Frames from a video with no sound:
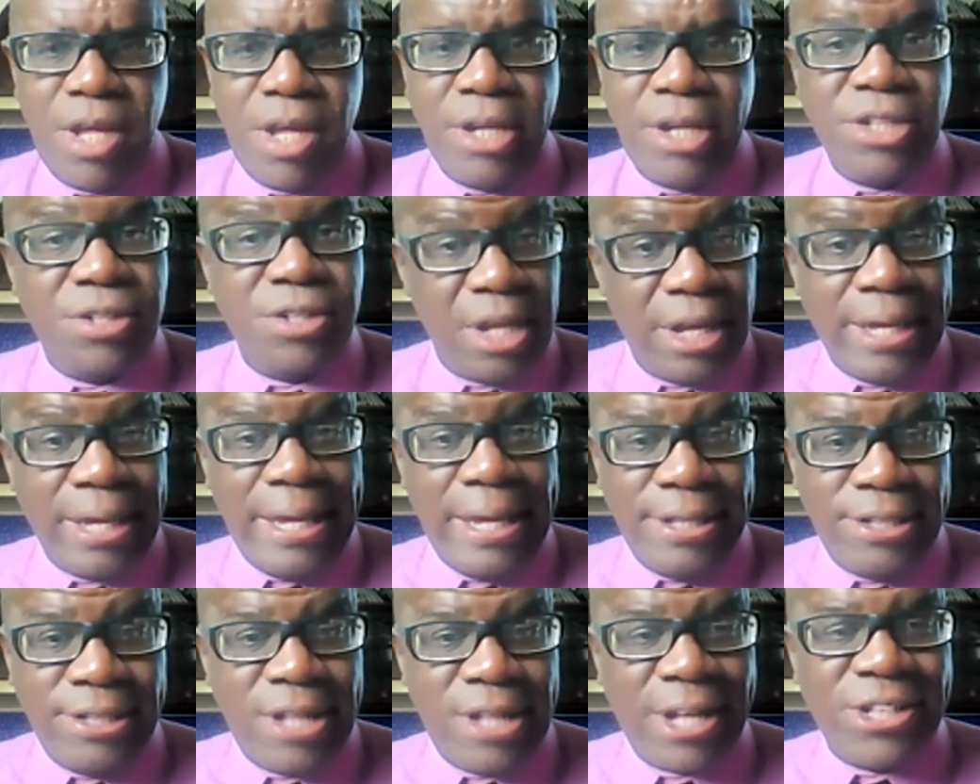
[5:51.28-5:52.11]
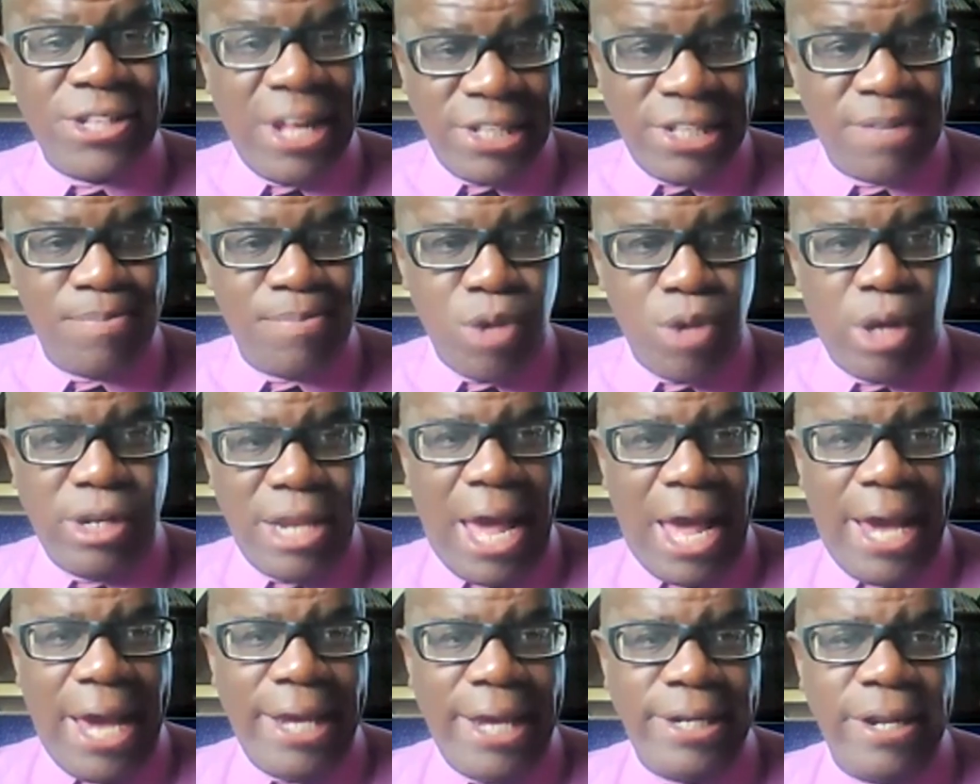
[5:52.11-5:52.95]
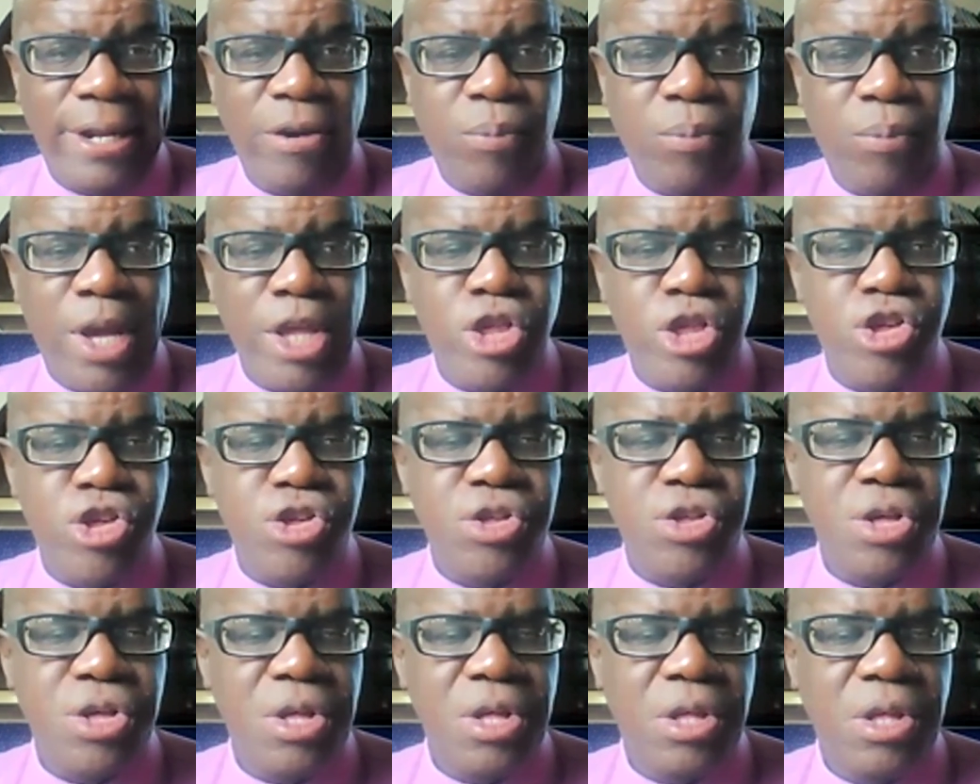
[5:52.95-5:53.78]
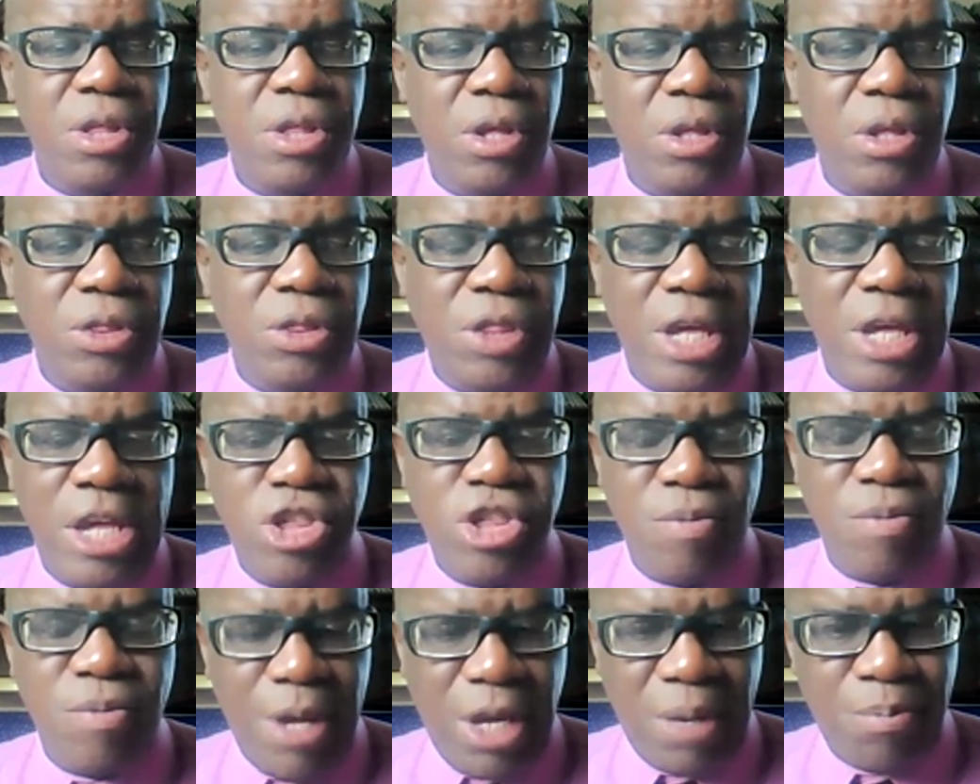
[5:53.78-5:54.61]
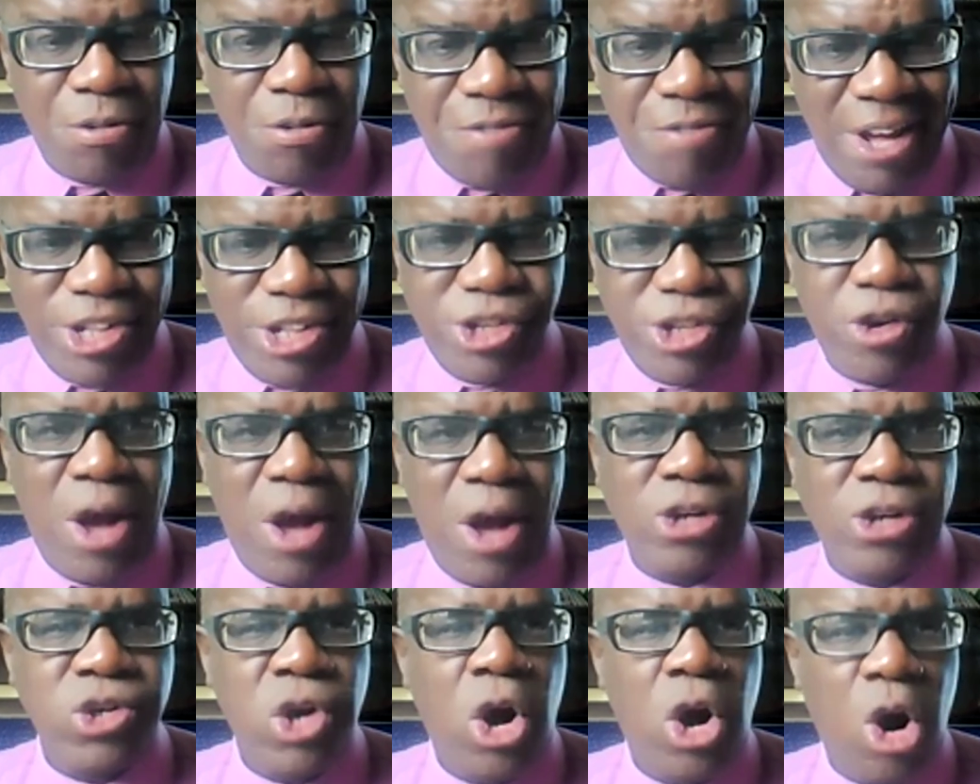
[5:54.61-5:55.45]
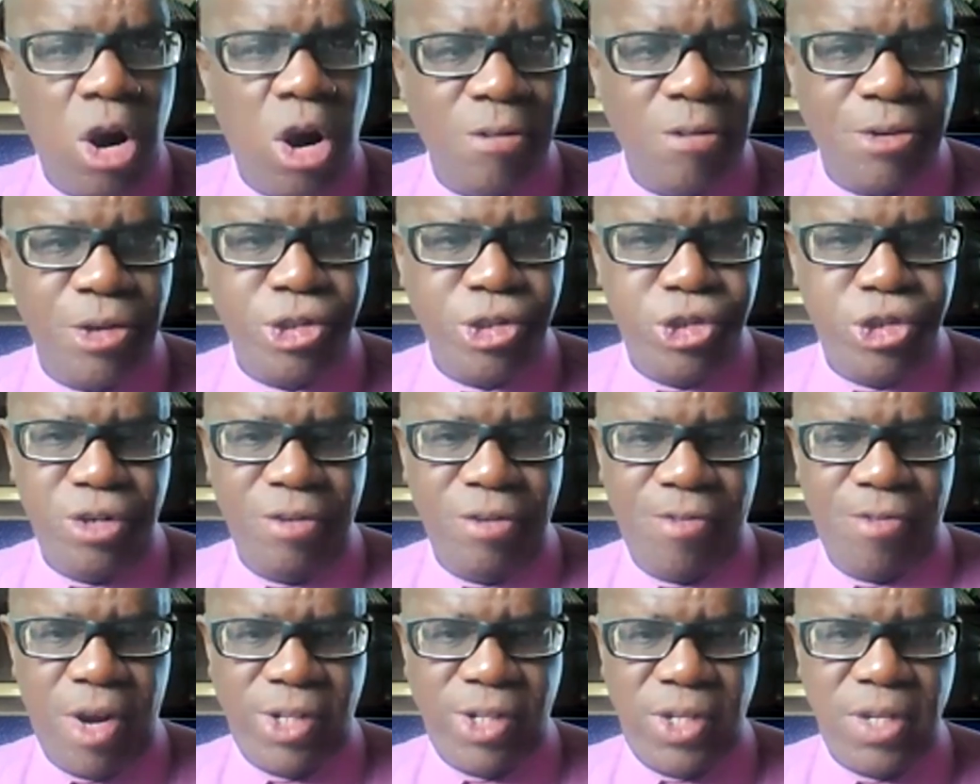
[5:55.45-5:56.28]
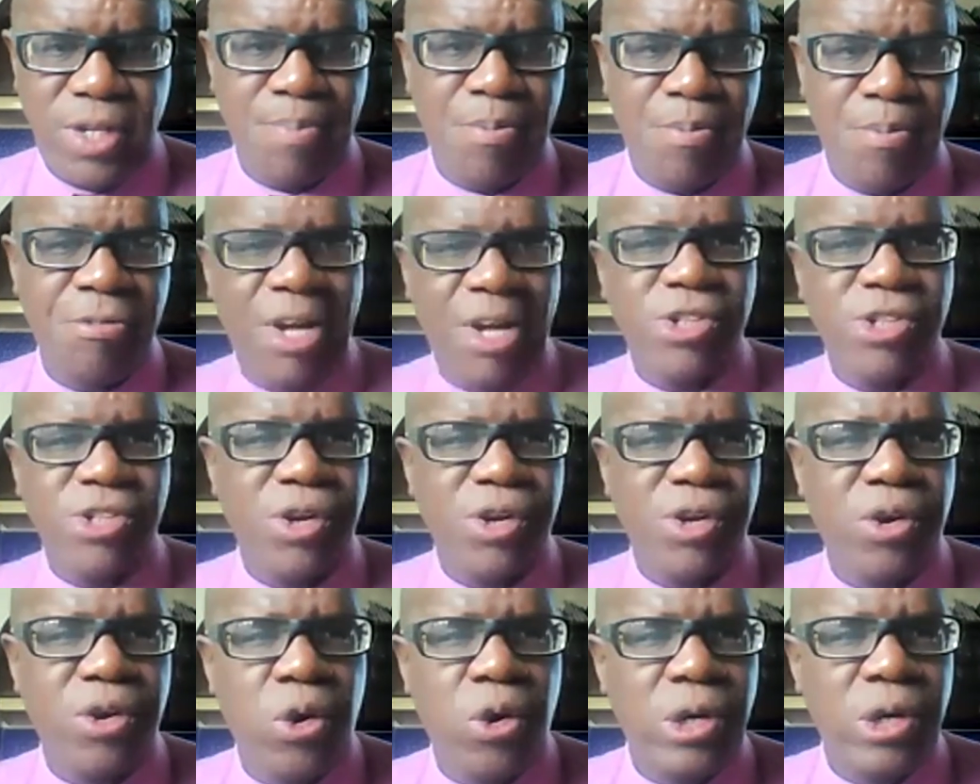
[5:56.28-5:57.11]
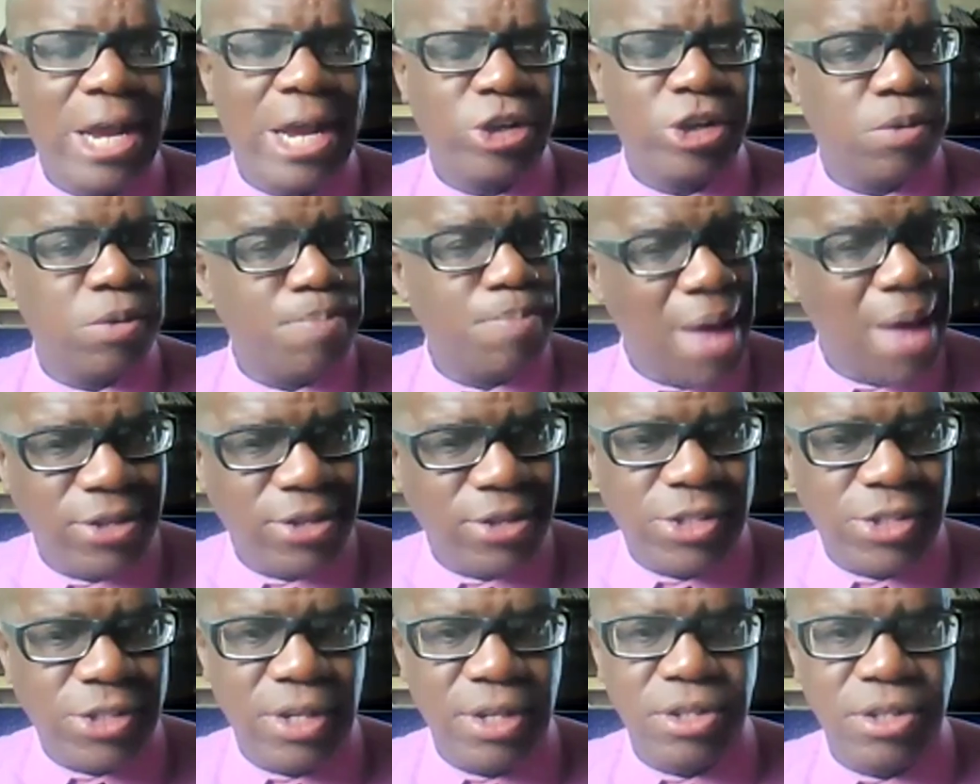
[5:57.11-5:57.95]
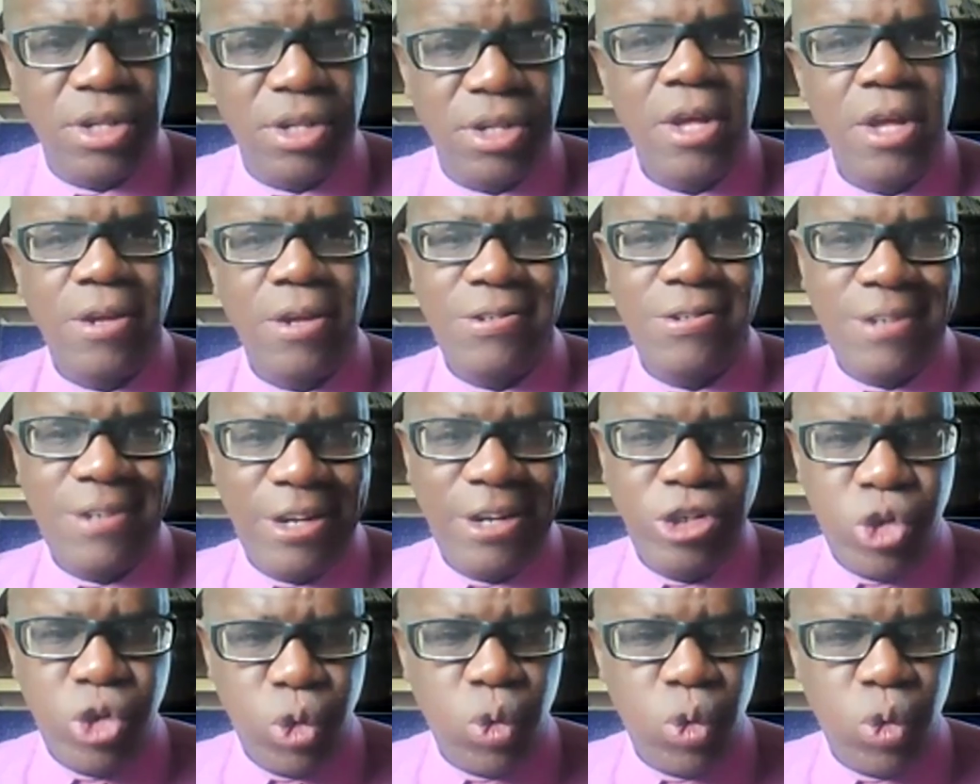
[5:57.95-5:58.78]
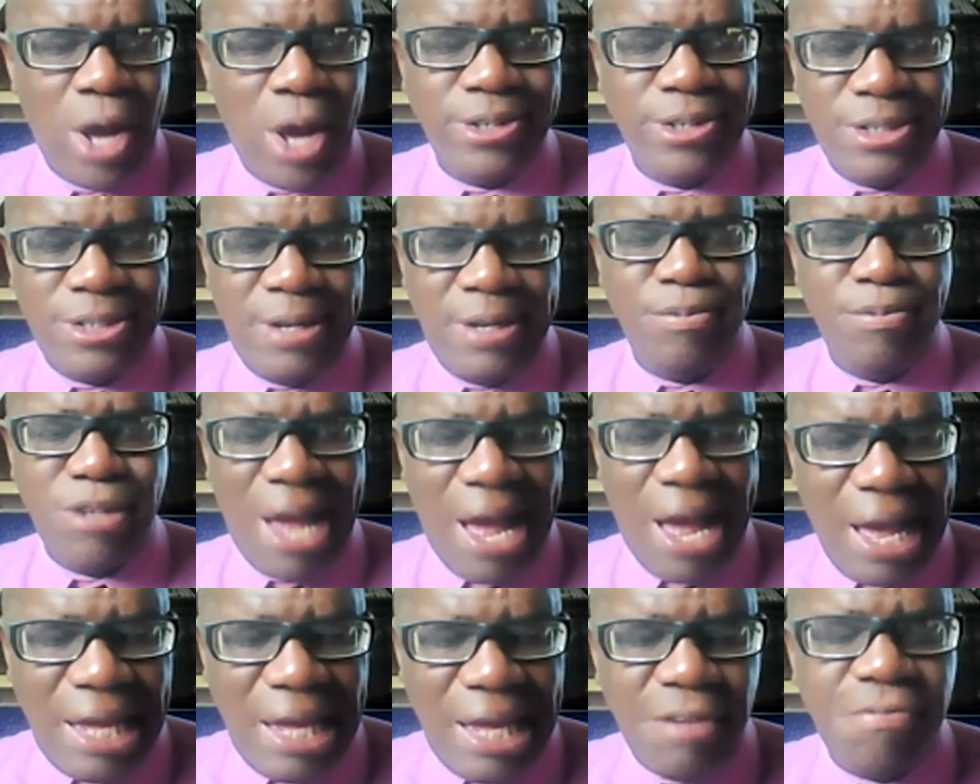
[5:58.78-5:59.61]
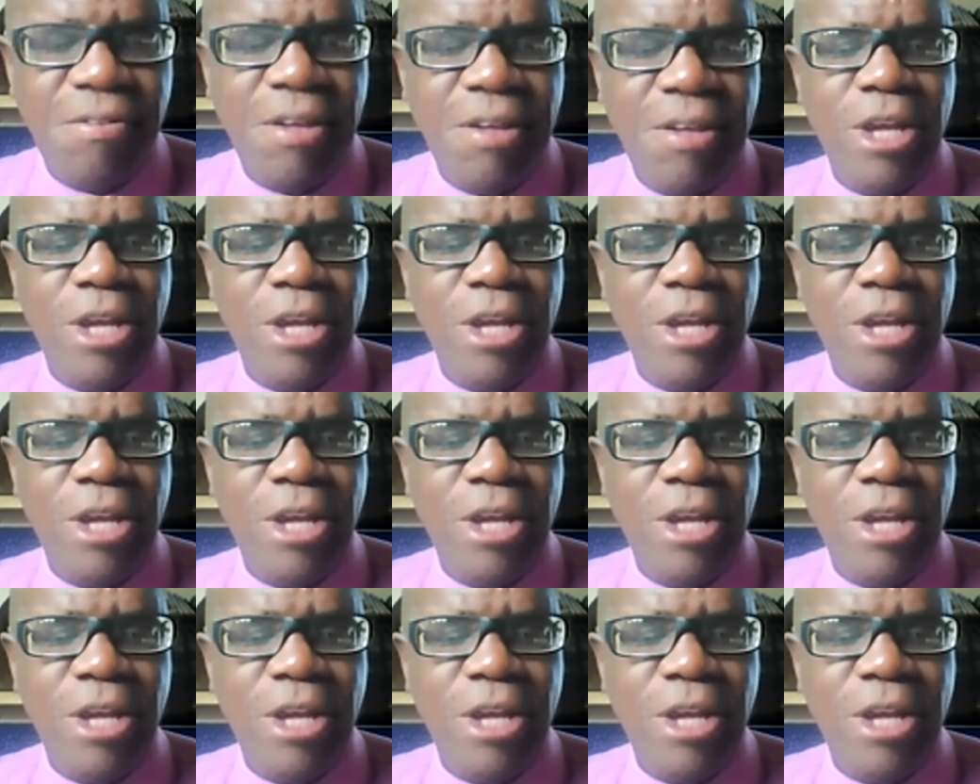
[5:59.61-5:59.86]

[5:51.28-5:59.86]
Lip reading: it's accessible online, in which the Jamaican professor at Harvard University, Professor Orlando Patterson, did do a deep dive